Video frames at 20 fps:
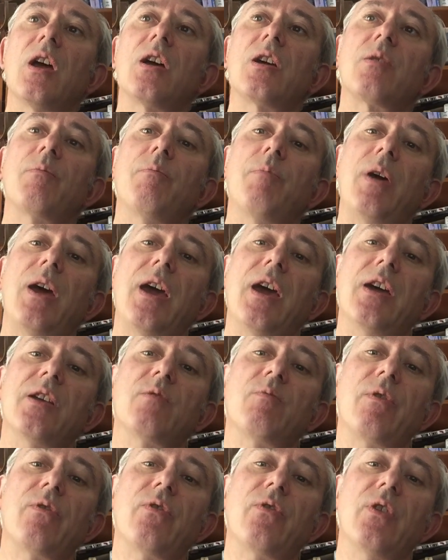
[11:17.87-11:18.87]
compared
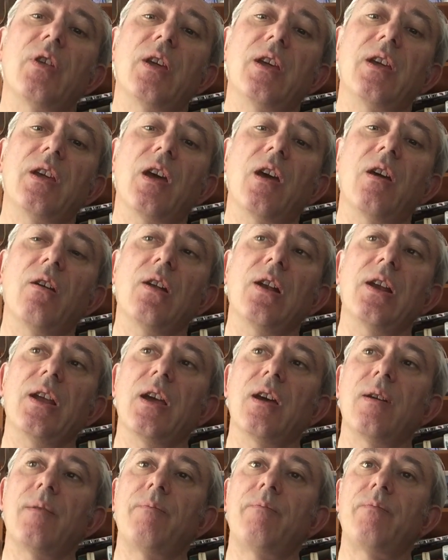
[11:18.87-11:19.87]
with the
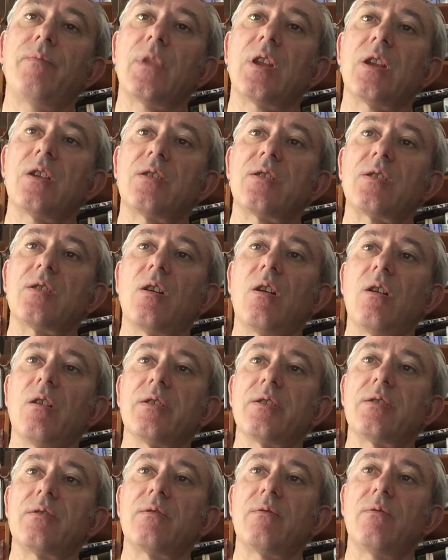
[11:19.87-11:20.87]
earlier
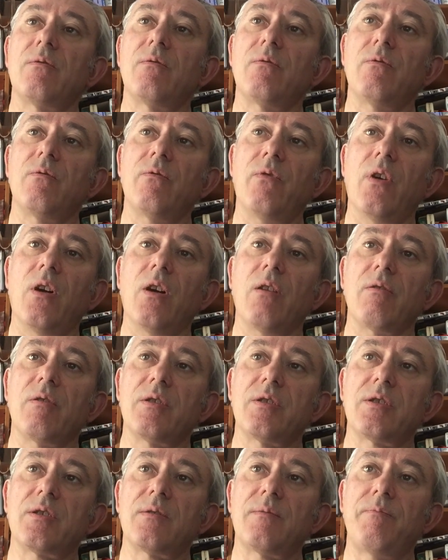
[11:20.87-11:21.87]
SARS
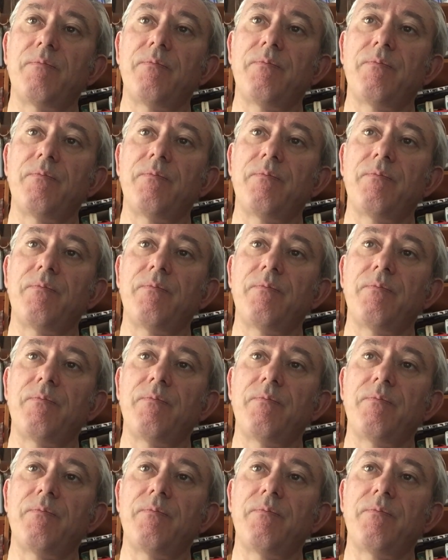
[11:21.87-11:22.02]
virus.